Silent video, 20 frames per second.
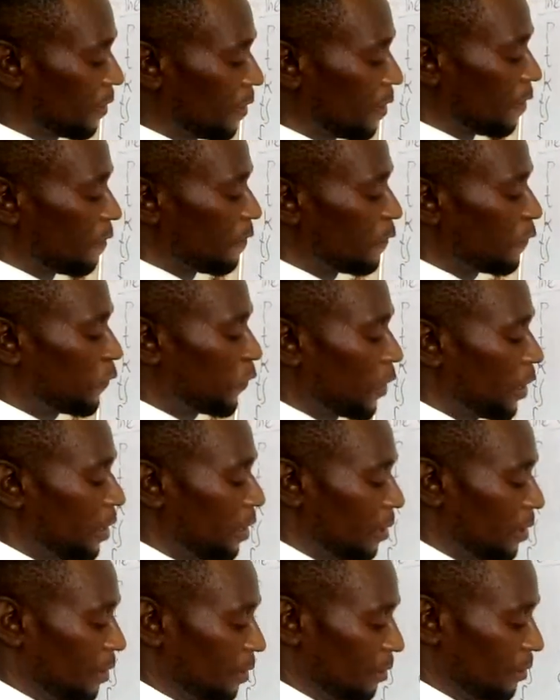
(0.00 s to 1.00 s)

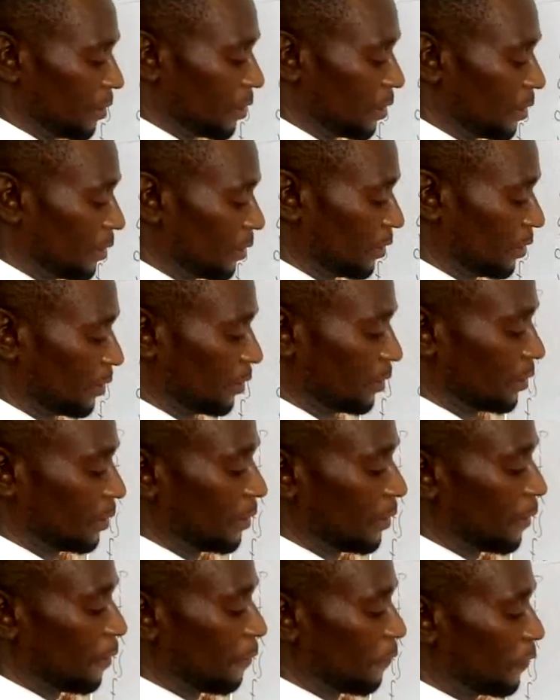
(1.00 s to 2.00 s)
Field.
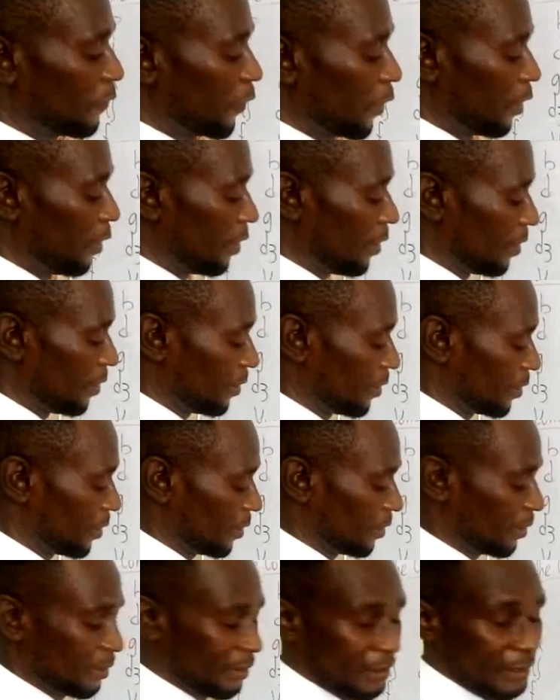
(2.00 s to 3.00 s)

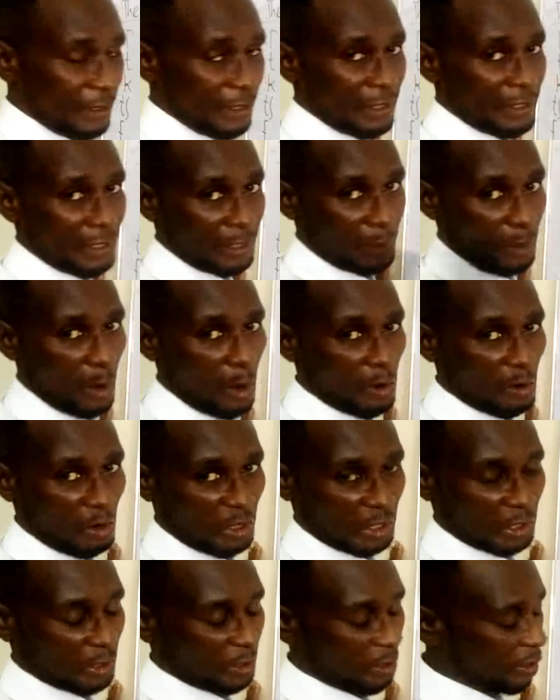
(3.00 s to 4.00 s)
Field. Is it long or
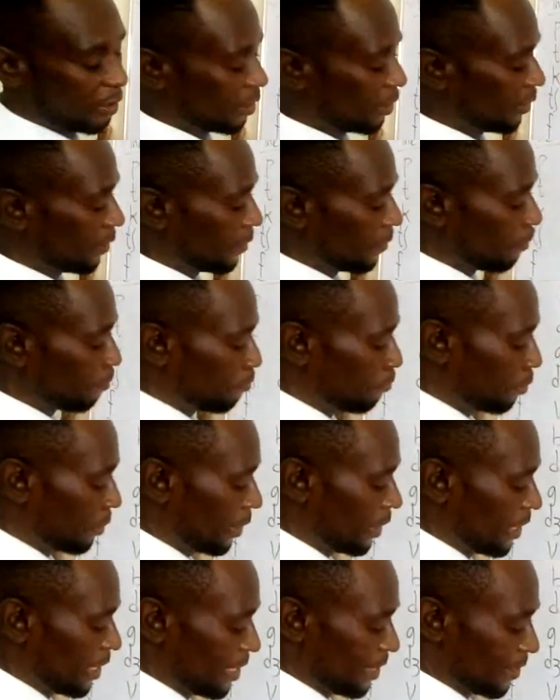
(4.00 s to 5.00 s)
short?
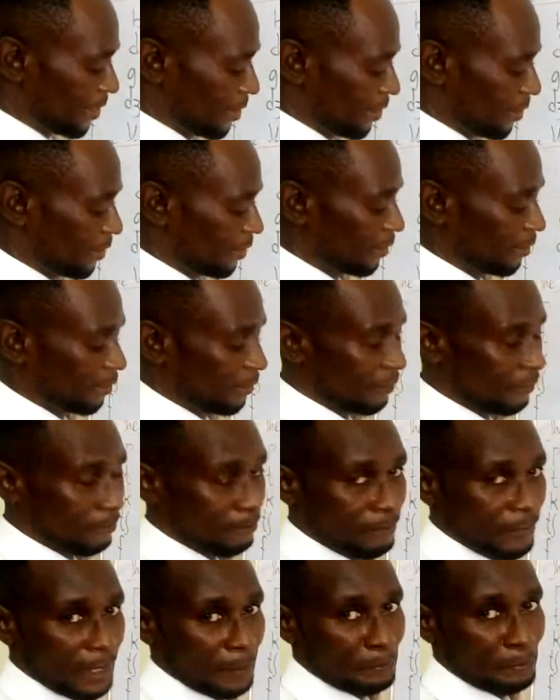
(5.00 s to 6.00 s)
Police.
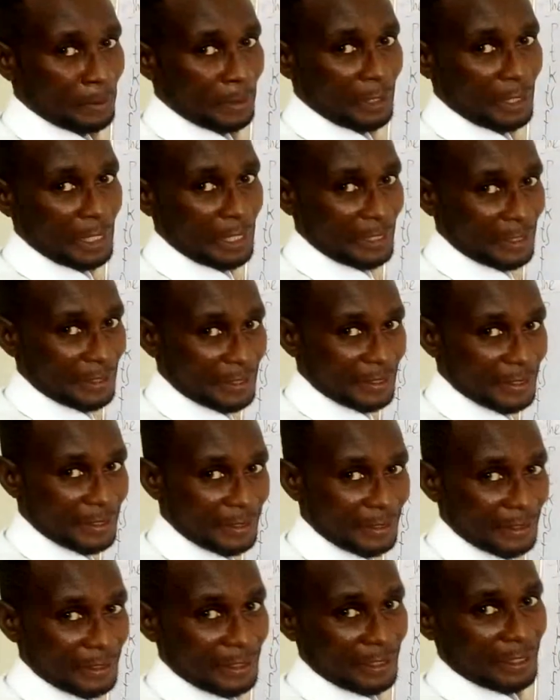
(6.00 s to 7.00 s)

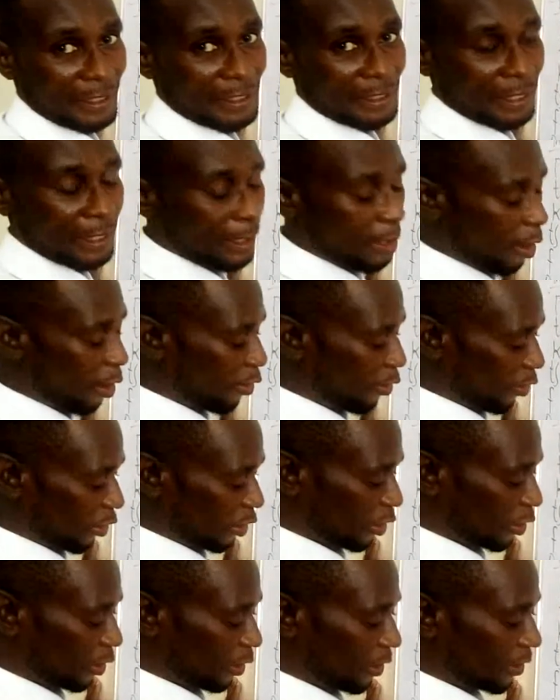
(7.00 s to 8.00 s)
Police. Is it long or
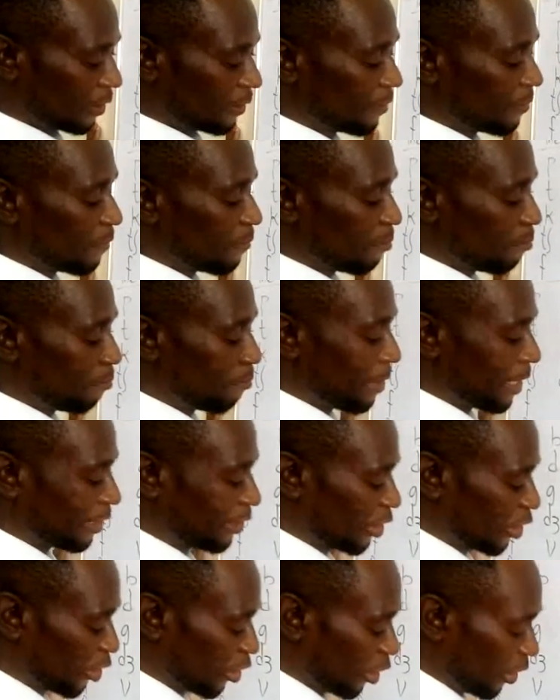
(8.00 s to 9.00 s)
short?
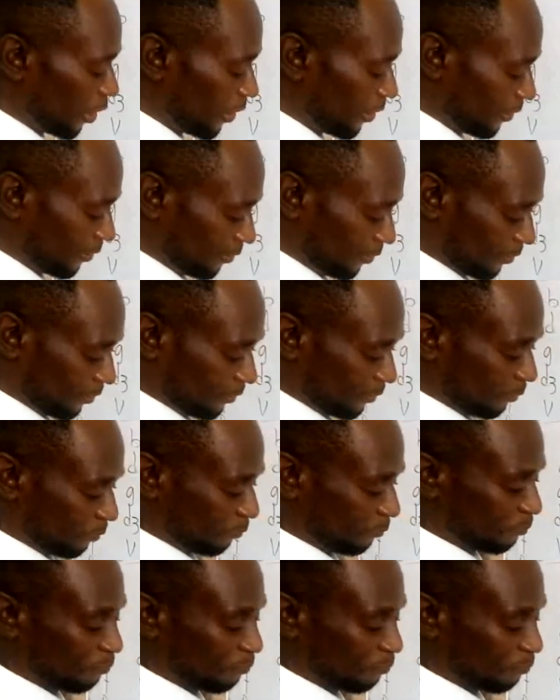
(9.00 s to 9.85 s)
Machine.